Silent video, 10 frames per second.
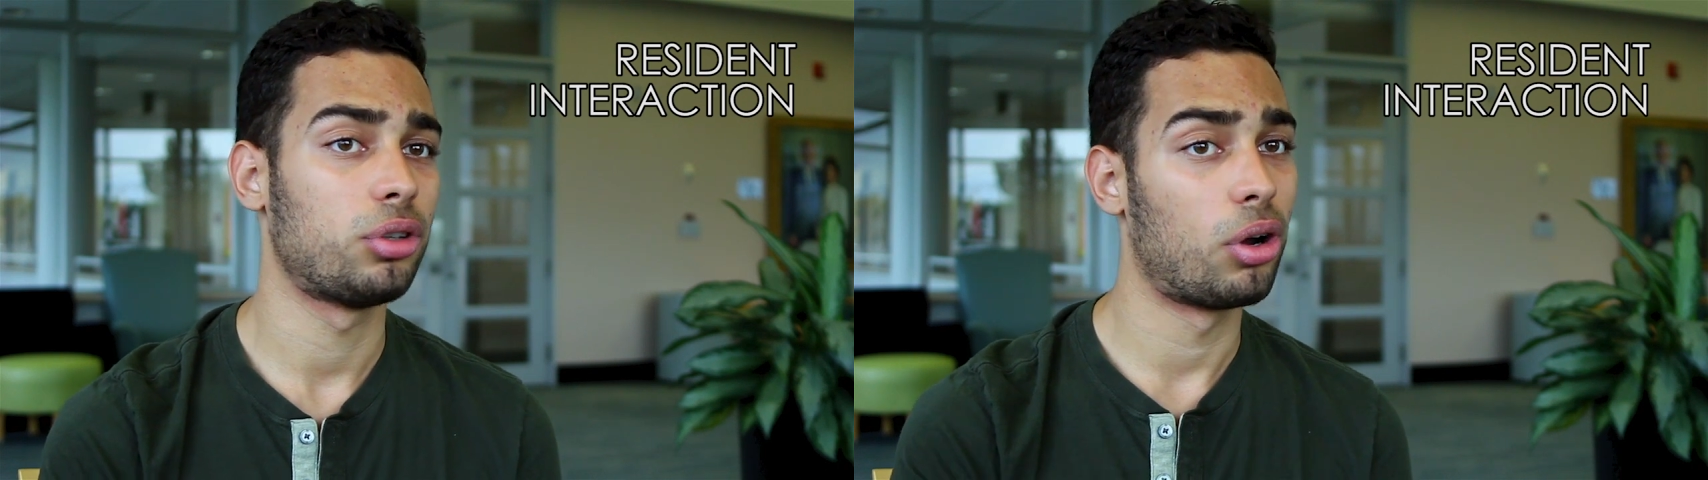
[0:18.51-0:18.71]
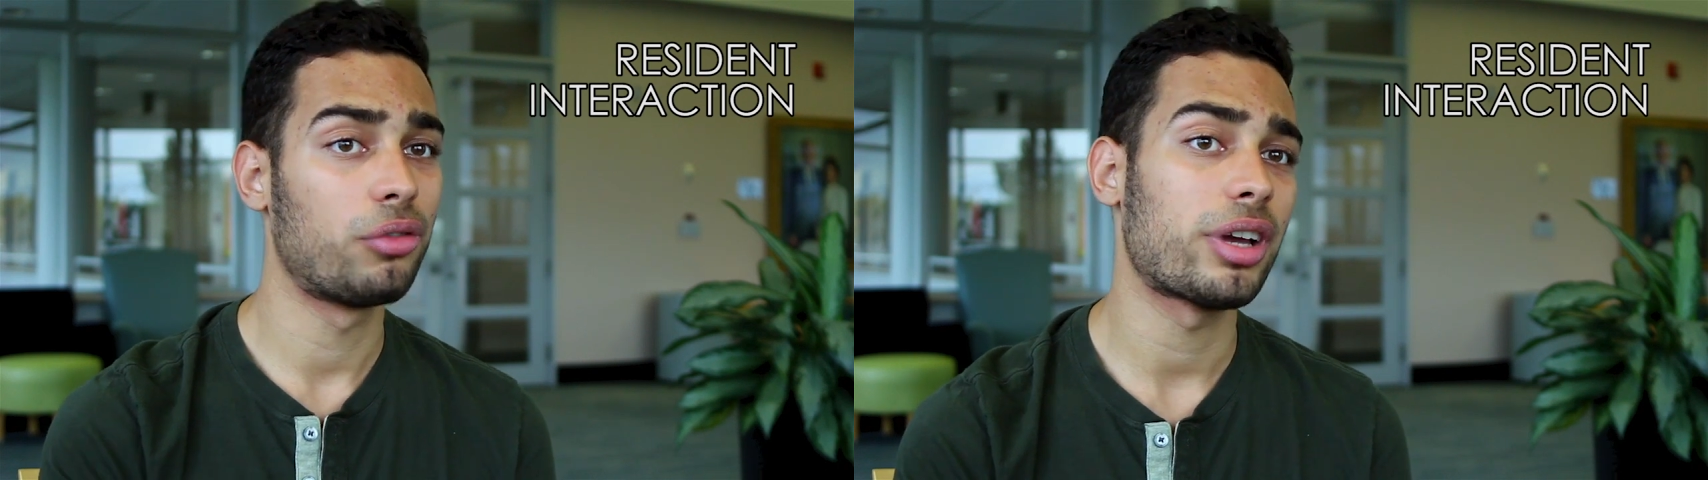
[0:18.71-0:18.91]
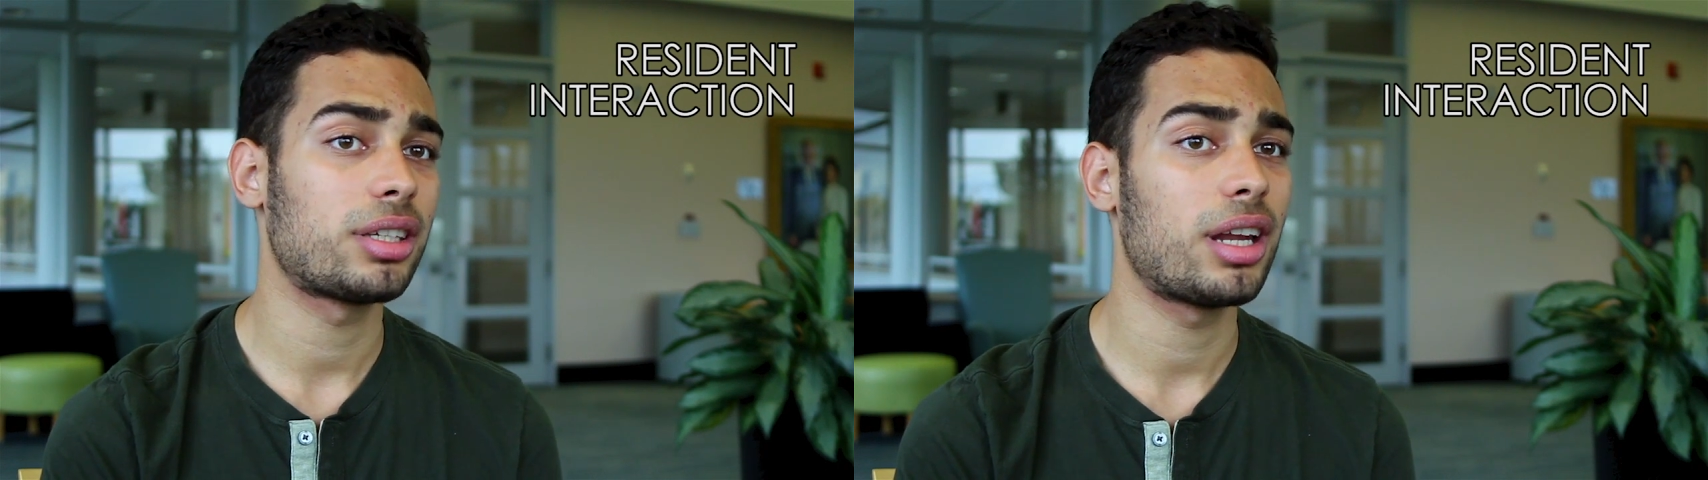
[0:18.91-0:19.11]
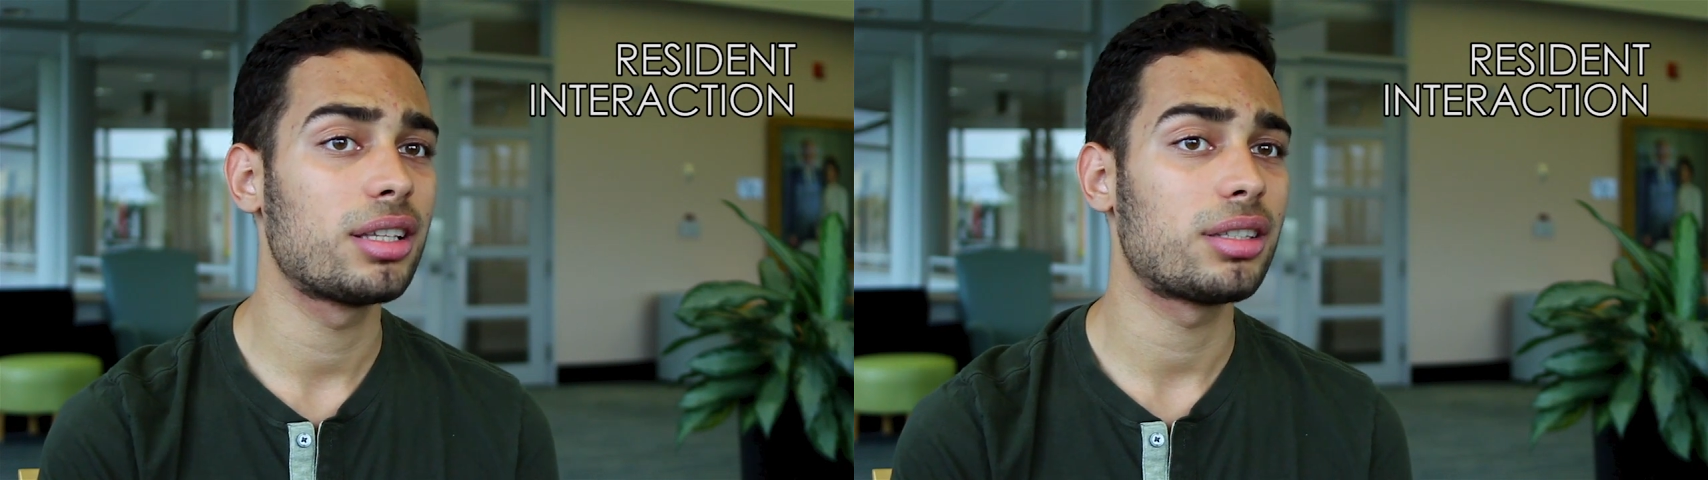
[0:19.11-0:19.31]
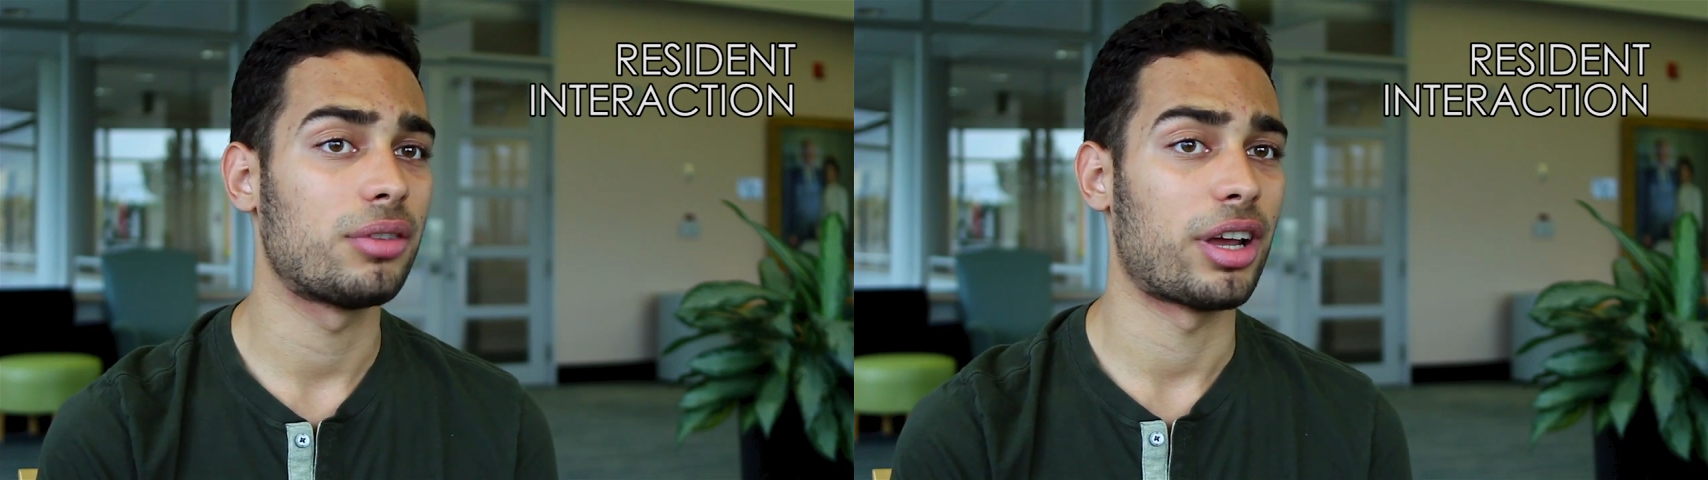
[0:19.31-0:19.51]
your own
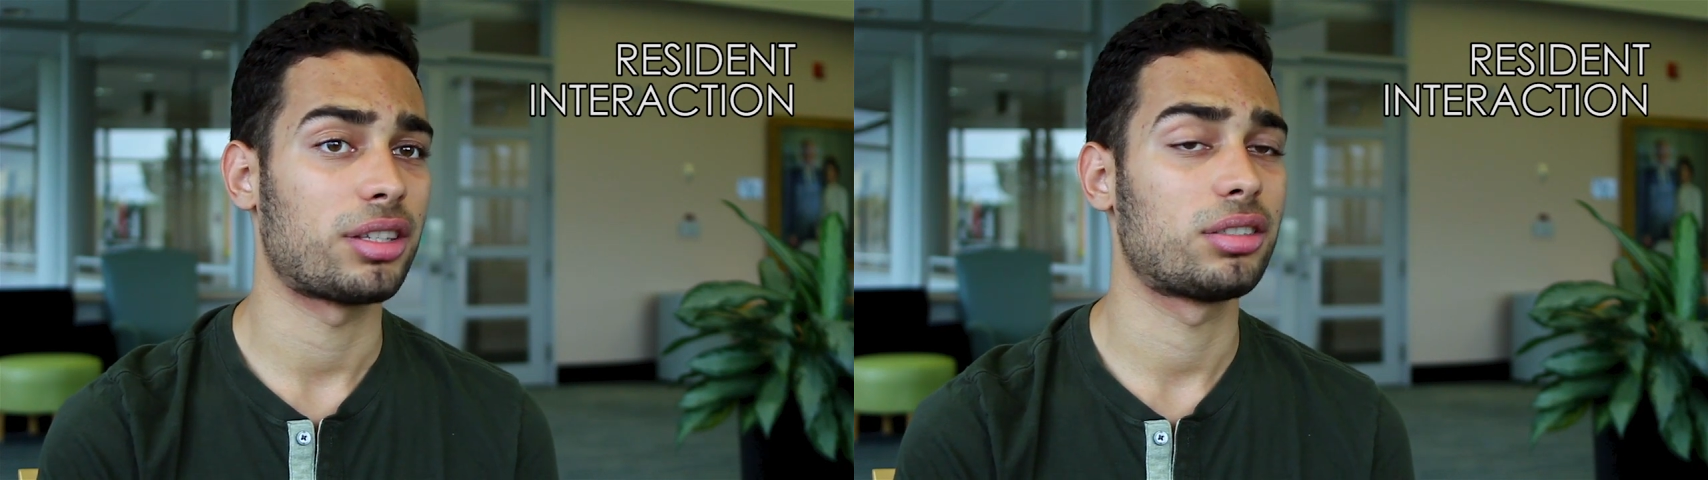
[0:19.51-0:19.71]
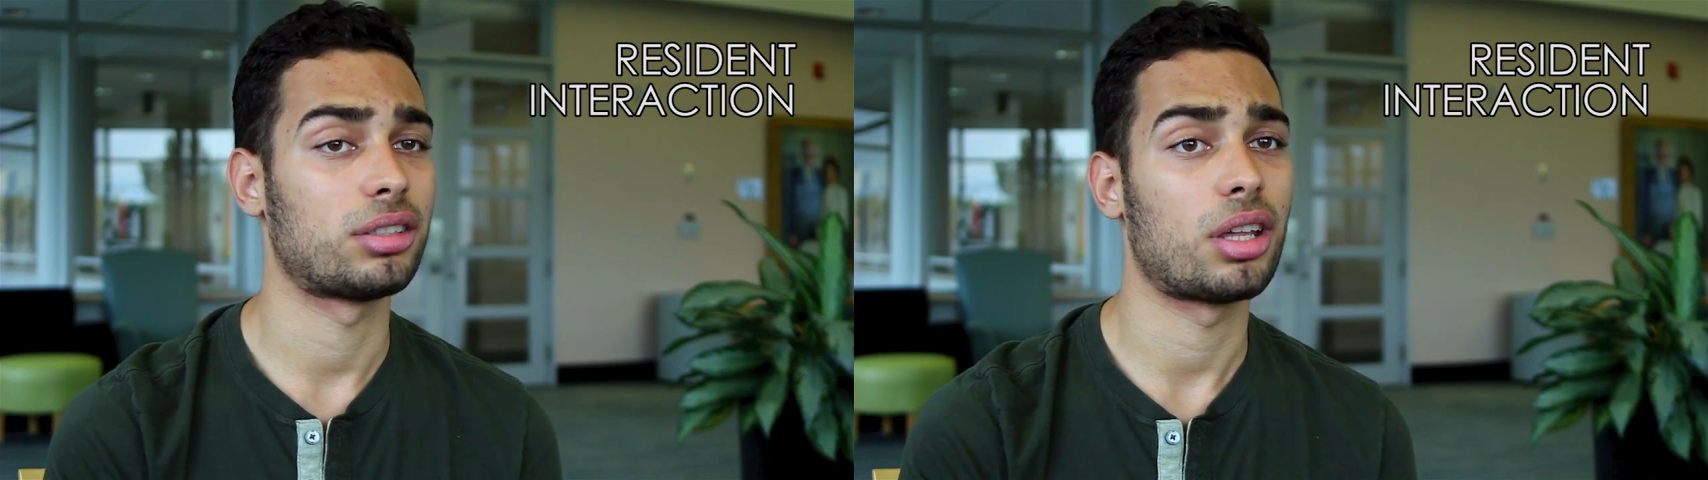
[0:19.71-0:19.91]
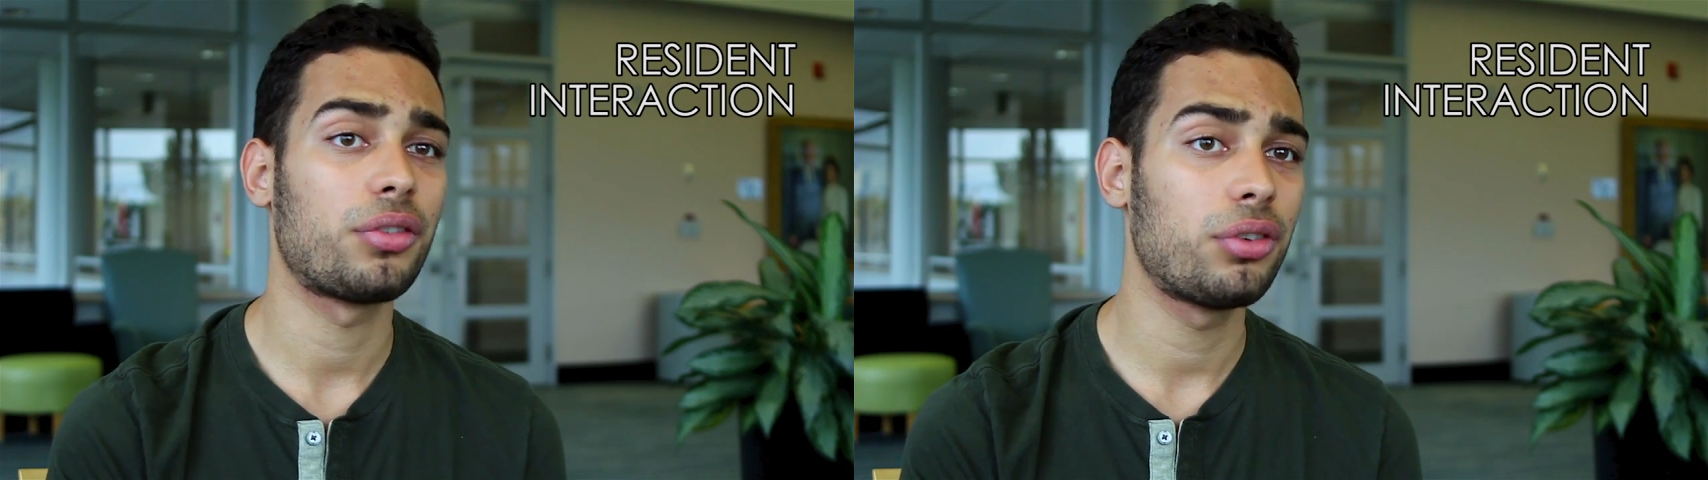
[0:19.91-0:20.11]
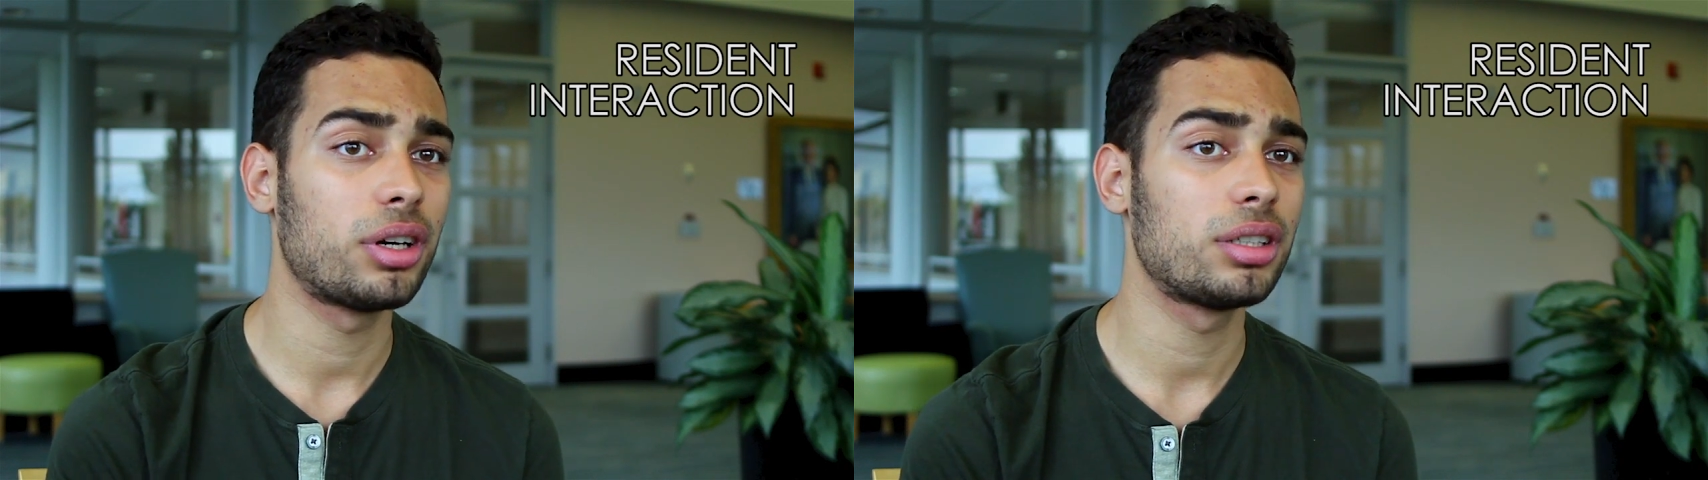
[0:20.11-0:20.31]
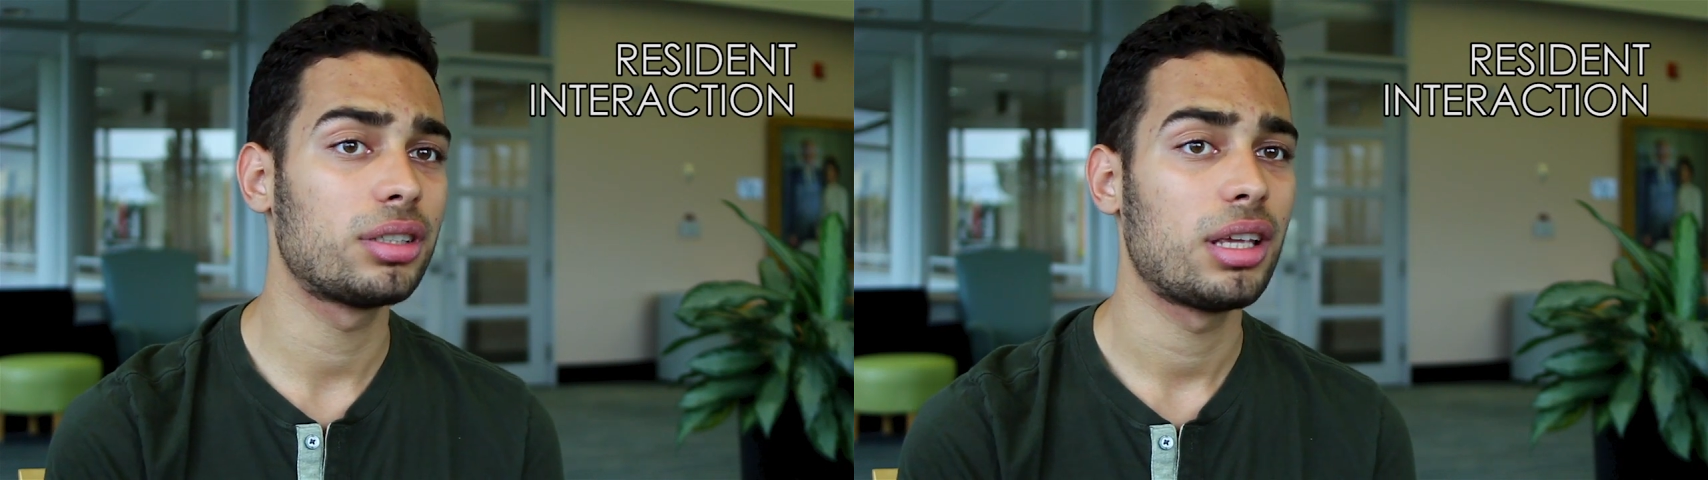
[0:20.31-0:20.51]
residents and residents on other
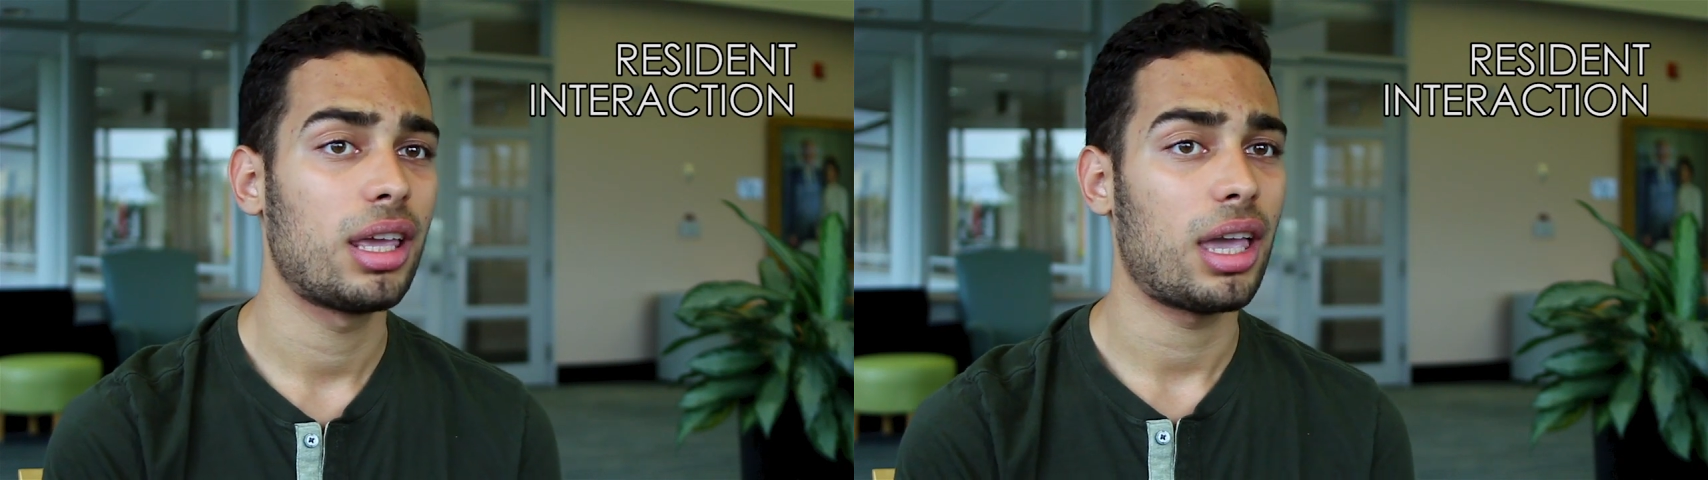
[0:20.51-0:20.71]
floors,